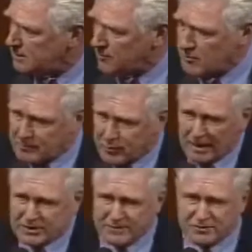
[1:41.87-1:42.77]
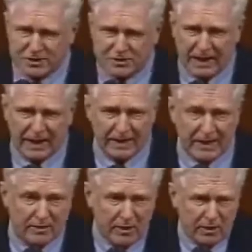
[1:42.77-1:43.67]
A repressive
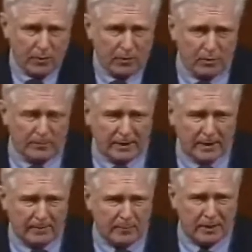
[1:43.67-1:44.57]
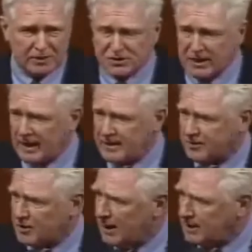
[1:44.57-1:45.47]
society, what will become a Shiite
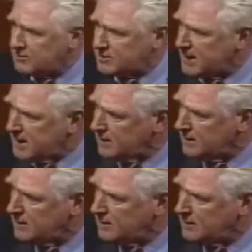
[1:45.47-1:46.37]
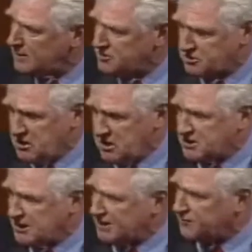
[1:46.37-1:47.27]
theocracy? Sure,
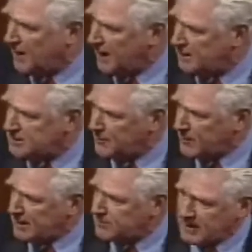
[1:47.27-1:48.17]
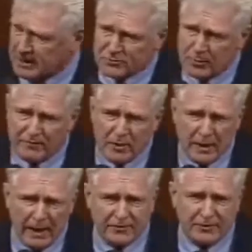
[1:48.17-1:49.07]
there's less violence, but that's because we've
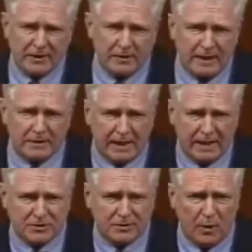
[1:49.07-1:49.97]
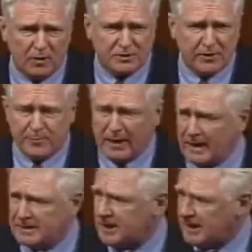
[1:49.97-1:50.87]
ethnically cleansed most of
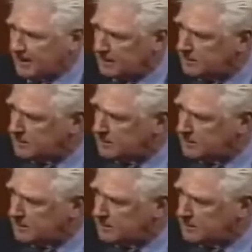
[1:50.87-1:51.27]
Baghdad.